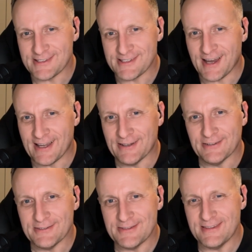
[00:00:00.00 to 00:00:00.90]

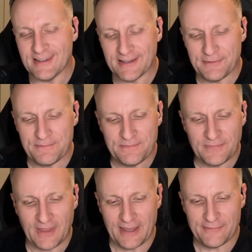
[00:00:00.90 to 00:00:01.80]
style
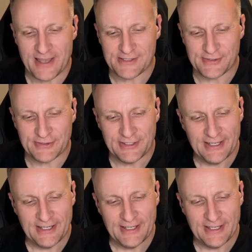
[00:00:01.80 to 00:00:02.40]
game master.